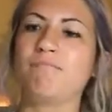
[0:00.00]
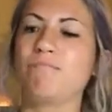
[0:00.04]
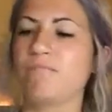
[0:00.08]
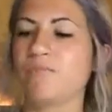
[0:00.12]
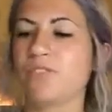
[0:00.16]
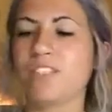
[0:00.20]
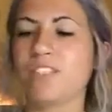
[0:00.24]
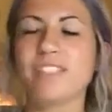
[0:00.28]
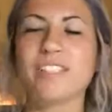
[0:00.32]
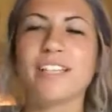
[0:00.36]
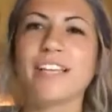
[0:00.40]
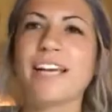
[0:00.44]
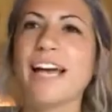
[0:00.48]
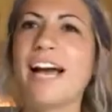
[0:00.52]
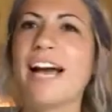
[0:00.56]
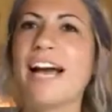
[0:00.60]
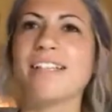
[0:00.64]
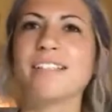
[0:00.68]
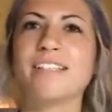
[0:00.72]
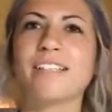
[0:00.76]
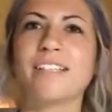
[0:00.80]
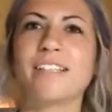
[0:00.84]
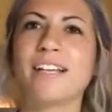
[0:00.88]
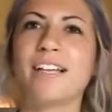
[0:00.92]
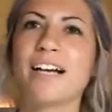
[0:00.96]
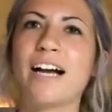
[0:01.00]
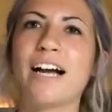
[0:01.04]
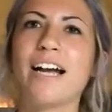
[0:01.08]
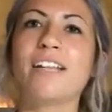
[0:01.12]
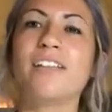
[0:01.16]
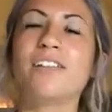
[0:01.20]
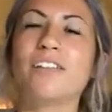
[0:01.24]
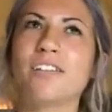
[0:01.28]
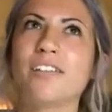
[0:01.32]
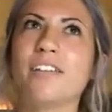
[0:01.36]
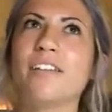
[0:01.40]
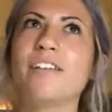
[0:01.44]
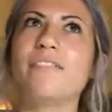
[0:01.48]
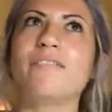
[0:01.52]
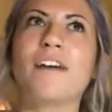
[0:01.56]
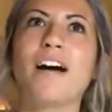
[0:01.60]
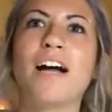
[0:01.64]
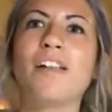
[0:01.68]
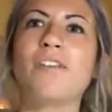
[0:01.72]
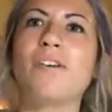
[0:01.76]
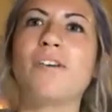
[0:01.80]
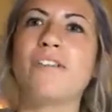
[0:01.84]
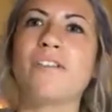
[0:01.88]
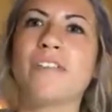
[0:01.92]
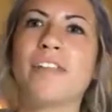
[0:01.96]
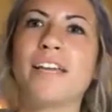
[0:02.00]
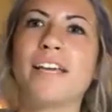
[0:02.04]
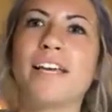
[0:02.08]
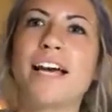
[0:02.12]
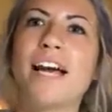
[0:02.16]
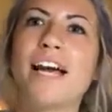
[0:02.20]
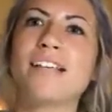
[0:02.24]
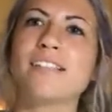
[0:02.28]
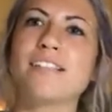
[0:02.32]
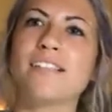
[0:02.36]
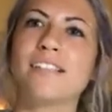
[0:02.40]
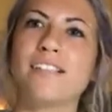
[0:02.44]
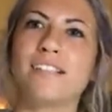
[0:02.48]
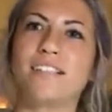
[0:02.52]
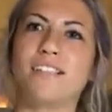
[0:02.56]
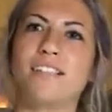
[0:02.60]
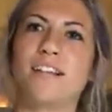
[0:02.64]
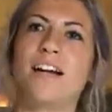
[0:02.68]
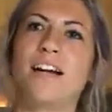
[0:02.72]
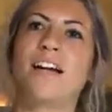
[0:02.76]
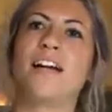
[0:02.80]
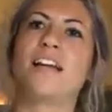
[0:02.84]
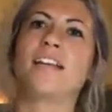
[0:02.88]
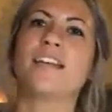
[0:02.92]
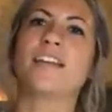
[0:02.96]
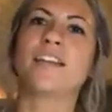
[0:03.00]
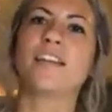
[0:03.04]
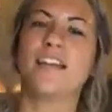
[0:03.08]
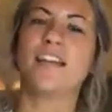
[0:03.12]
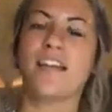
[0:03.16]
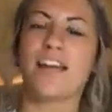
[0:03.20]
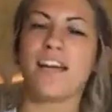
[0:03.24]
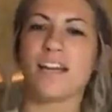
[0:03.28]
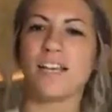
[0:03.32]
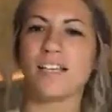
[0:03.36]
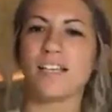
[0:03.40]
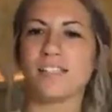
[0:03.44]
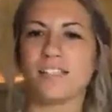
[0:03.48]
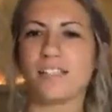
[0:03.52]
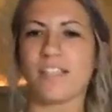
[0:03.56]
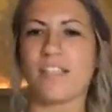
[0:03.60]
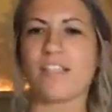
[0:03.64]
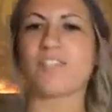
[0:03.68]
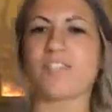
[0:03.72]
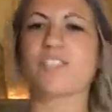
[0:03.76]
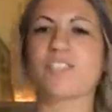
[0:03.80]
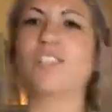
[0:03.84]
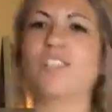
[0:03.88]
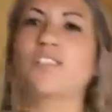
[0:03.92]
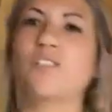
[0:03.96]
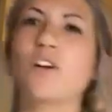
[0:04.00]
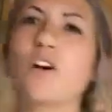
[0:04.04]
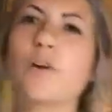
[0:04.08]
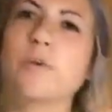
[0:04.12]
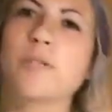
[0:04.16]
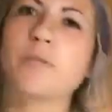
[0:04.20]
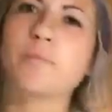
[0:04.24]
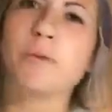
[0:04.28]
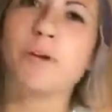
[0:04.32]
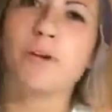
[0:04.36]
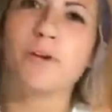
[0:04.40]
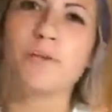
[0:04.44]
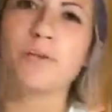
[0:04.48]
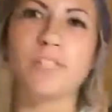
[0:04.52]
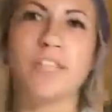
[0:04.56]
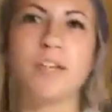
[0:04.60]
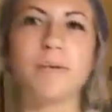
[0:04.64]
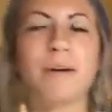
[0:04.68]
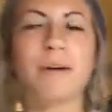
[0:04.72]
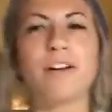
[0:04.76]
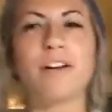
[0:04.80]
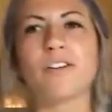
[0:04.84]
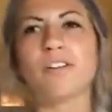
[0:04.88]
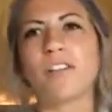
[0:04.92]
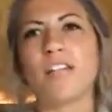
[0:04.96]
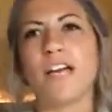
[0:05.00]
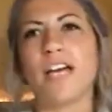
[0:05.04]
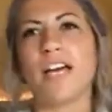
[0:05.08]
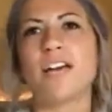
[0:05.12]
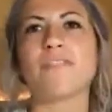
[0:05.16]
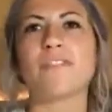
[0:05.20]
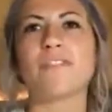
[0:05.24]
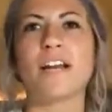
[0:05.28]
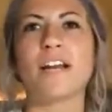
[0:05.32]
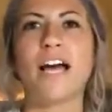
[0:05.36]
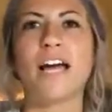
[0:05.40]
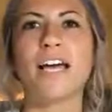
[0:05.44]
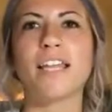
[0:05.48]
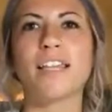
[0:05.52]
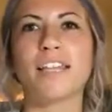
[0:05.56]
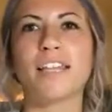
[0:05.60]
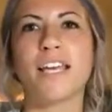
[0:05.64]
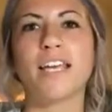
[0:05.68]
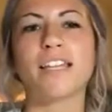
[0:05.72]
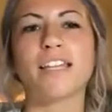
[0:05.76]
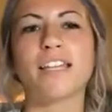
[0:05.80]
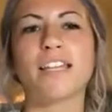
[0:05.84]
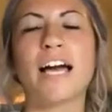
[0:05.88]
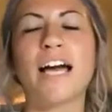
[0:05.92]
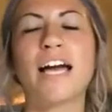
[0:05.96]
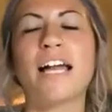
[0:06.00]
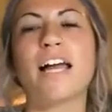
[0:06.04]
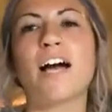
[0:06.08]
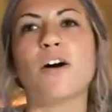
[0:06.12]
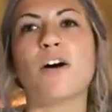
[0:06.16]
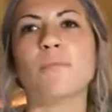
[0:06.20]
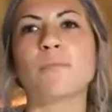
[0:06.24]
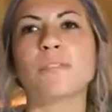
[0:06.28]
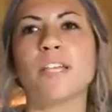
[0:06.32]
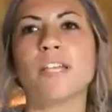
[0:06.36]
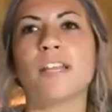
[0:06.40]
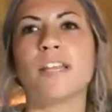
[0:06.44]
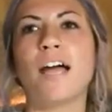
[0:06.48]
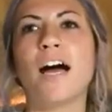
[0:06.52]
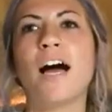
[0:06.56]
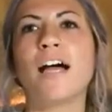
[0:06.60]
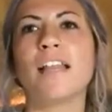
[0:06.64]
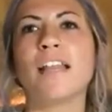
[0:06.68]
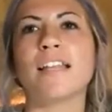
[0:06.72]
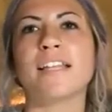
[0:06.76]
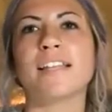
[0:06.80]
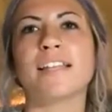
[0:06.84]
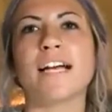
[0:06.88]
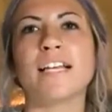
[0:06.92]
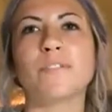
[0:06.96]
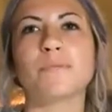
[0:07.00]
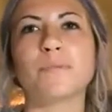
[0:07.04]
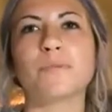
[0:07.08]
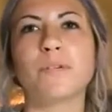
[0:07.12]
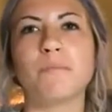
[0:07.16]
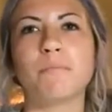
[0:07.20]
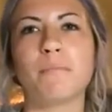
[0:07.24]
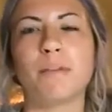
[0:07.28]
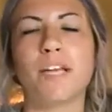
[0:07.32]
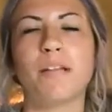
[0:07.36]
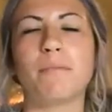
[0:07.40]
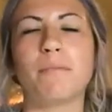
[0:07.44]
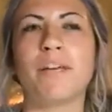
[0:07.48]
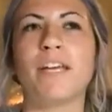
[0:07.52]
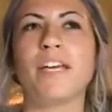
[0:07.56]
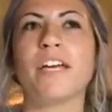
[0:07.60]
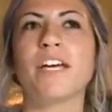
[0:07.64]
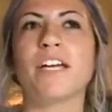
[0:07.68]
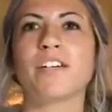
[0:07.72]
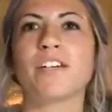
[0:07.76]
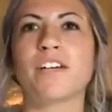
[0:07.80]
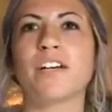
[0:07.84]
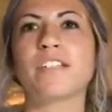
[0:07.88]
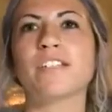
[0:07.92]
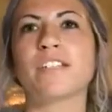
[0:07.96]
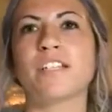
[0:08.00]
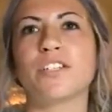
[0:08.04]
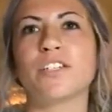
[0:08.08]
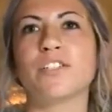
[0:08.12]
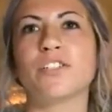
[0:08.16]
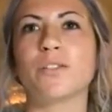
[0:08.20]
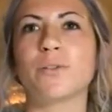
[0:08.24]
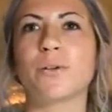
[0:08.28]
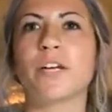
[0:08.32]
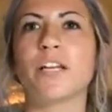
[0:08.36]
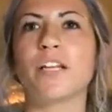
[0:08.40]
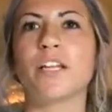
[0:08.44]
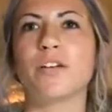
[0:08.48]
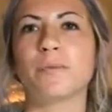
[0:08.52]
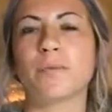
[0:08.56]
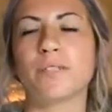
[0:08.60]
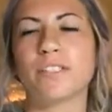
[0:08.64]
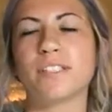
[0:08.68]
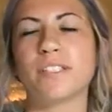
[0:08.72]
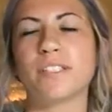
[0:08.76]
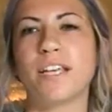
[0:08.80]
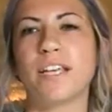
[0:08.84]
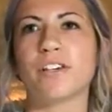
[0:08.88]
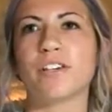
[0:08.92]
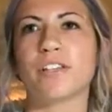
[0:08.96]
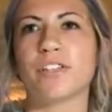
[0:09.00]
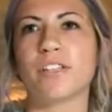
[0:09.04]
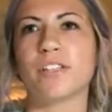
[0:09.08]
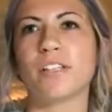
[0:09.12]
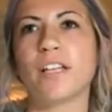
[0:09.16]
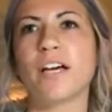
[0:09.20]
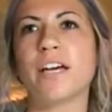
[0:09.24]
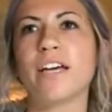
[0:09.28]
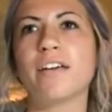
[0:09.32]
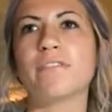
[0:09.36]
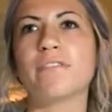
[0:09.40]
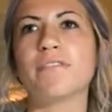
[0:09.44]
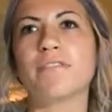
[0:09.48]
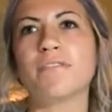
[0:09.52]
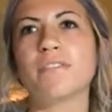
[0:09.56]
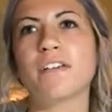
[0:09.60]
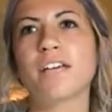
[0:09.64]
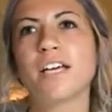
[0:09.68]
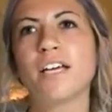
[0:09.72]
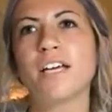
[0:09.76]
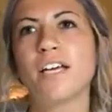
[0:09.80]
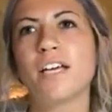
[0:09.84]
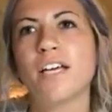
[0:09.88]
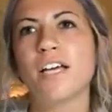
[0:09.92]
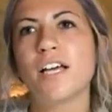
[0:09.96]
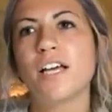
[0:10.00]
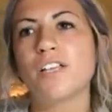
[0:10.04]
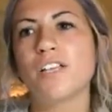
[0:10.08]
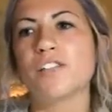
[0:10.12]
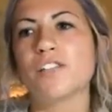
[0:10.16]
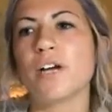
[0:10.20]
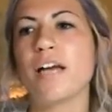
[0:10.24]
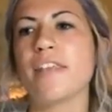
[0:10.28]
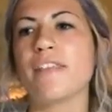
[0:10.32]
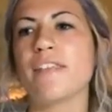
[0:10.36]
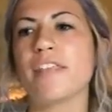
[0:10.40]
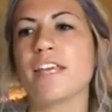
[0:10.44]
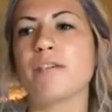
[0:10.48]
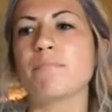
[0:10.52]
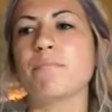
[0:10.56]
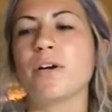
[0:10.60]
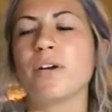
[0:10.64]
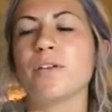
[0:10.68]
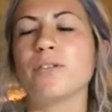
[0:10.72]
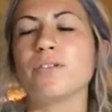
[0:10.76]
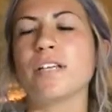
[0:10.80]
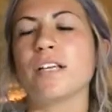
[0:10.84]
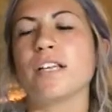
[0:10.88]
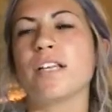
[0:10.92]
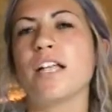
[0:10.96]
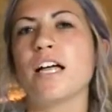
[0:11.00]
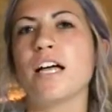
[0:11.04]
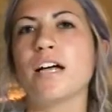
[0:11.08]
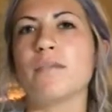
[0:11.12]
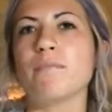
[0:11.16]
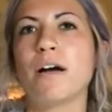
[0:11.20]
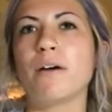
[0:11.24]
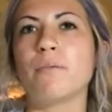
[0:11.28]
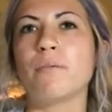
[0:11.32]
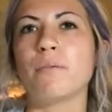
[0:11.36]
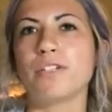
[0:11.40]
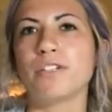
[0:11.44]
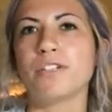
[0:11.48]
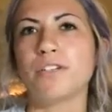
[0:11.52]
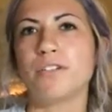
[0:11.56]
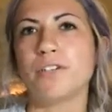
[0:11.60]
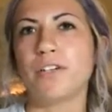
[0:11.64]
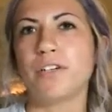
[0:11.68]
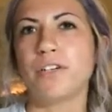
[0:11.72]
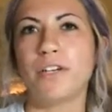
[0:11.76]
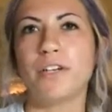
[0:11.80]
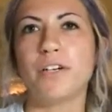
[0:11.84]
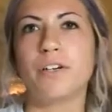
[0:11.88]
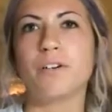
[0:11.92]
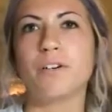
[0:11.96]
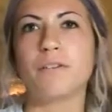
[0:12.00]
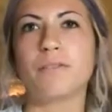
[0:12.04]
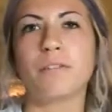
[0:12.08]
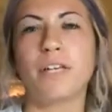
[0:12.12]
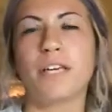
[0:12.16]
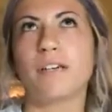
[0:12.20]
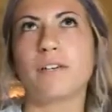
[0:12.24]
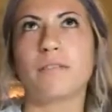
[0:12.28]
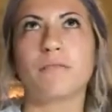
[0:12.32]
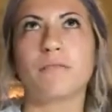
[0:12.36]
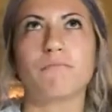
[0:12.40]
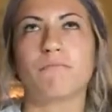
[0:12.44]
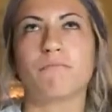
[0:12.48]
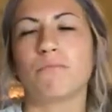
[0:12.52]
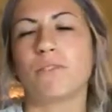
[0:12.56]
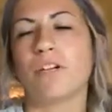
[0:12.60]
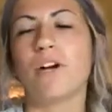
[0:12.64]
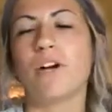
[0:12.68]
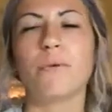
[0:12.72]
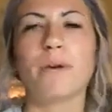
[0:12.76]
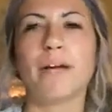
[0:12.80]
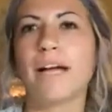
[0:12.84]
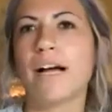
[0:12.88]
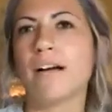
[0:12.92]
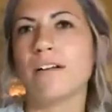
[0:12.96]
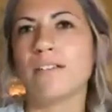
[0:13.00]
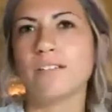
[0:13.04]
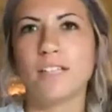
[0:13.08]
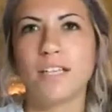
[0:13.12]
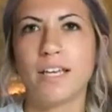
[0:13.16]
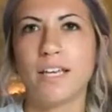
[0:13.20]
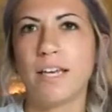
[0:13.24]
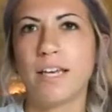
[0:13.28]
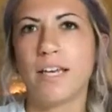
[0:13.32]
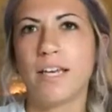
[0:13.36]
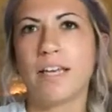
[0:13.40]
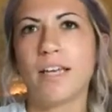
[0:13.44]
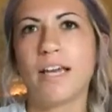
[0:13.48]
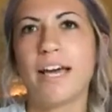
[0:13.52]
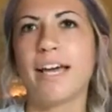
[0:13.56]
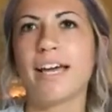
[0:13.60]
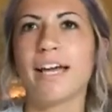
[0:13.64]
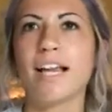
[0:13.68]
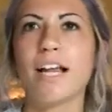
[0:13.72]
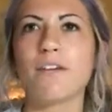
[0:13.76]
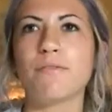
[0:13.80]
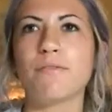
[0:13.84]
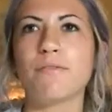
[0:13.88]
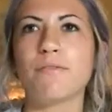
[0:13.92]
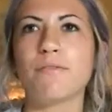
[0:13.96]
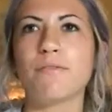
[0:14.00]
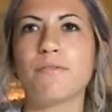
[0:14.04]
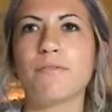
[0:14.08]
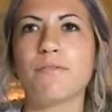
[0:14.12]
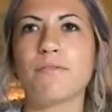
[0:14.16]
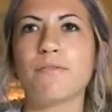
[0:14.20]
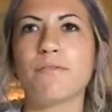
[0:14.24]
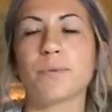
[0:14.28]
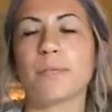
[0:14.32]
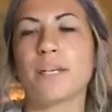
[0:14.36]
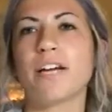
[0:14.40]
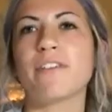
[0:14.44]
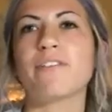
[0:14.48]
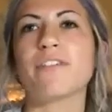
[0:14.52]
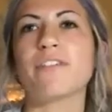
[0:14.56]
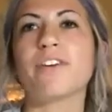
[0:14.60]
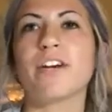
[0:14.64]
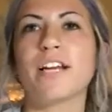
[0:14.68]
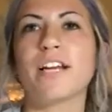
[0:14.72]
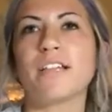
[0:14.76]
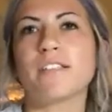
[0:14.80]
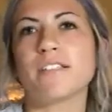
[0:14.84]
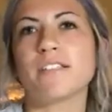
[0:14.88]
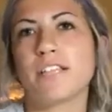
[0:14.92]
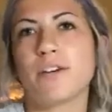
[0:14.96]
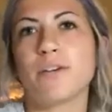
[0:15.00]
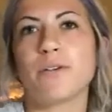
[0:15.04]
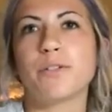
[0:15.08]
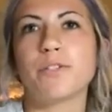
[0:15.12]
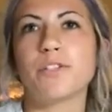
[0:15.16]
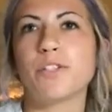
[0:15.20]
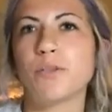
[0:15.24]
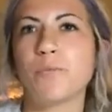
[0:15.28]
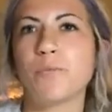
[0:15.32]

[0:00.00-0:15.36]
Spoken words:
Just like Cassie, like I literally follow everything Cassie has done. So she's always posting about her life, and I think that helps a lot. Like, that's what made me interested in joining, was seeing her life. So I think posting a lot about what you do, like going out to eat, hanging out with your friends, whatever it is, going to the